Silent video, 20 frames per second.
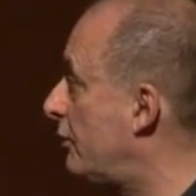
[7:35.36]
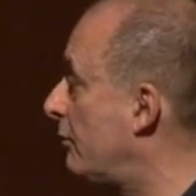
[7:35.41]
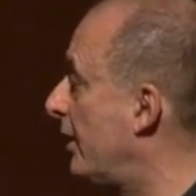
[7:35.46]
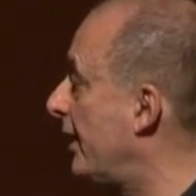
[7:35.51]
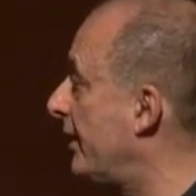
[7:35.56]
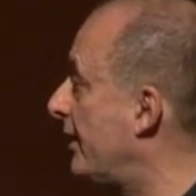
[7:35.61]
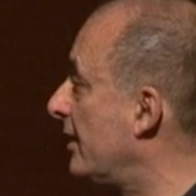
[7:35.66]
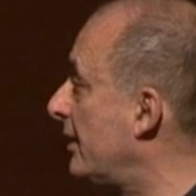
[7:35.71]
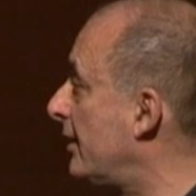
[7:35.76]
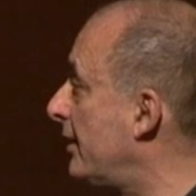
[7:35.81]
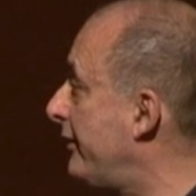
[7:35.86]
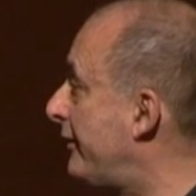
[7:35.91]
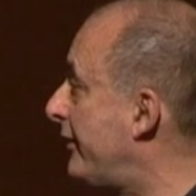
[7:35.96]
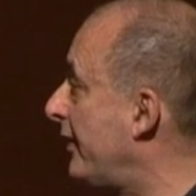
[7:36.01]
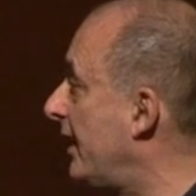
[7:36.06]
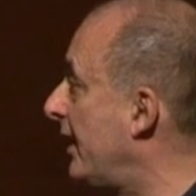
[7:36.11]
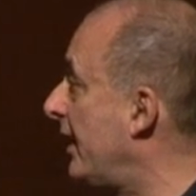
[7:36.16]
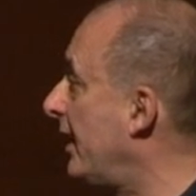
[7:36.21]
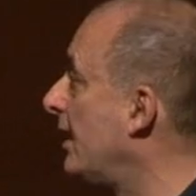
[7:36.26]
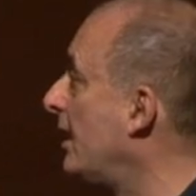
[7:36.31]
to
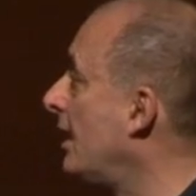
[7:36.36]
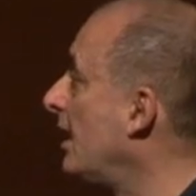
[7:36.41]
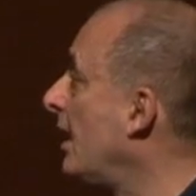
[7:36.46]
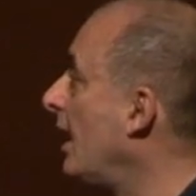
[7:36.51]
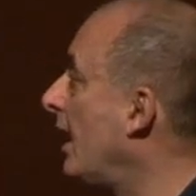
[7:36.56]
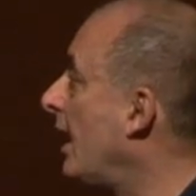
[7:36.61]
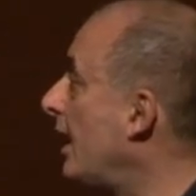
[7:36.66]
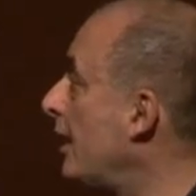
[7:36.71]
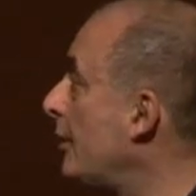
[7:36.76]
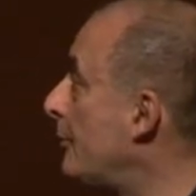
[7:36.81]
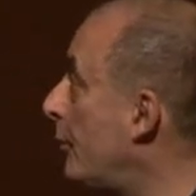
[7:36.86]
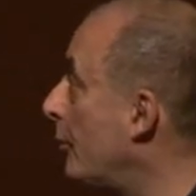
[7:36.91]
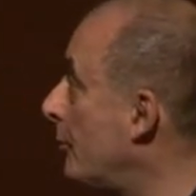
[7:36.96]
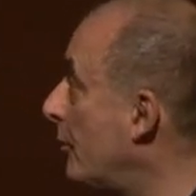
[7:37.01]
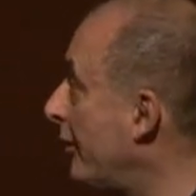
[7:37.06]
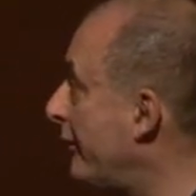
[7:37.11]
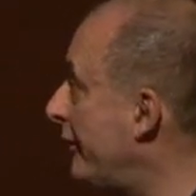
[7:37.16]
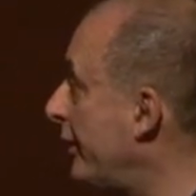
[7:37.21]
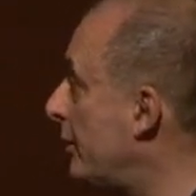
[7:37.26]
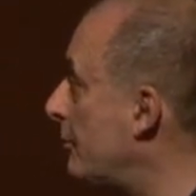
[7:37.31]
identify
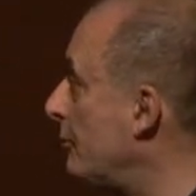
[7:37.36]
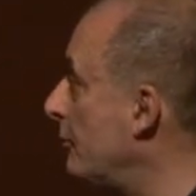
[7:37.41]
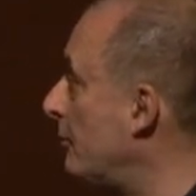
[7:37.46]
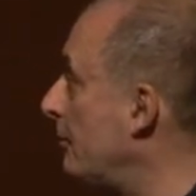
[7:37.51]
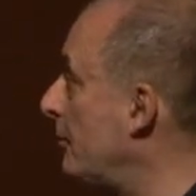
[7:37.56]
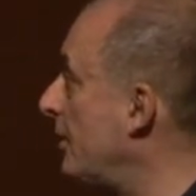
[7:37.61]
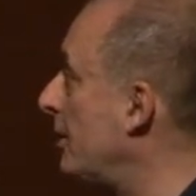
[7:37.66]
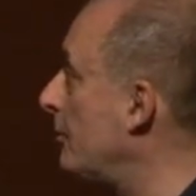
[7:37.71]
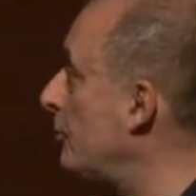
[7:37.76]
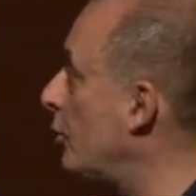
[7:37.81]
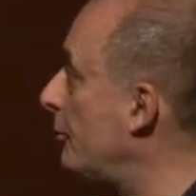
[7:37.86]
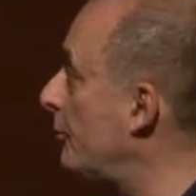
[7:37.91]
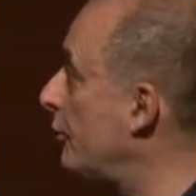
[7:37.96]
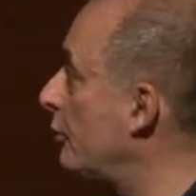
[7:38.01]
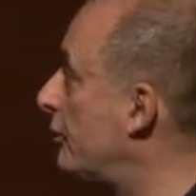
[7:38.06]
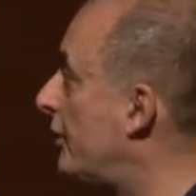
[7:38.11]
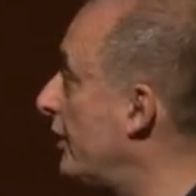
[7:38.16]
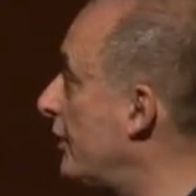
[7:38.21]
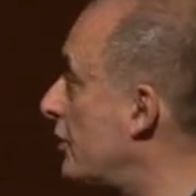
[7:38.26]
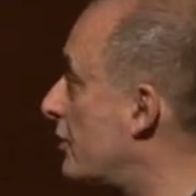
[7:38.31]
hypomorphic NEMO
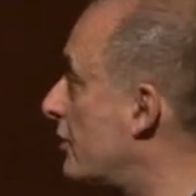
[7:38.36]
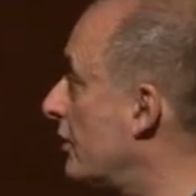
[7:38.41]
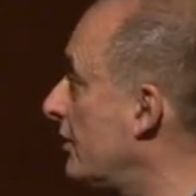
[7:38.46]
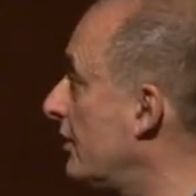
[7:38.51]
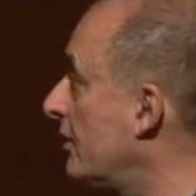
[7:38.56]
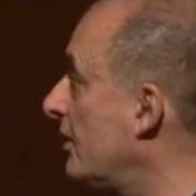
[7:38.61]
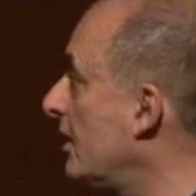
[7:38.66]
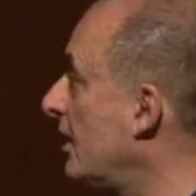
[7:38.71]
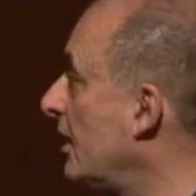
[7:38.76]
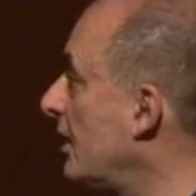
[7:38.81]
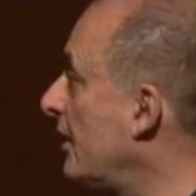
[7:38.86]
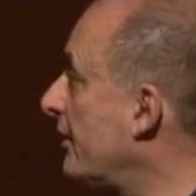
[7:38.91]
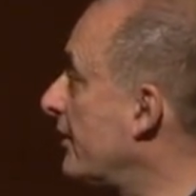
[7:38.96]
mutation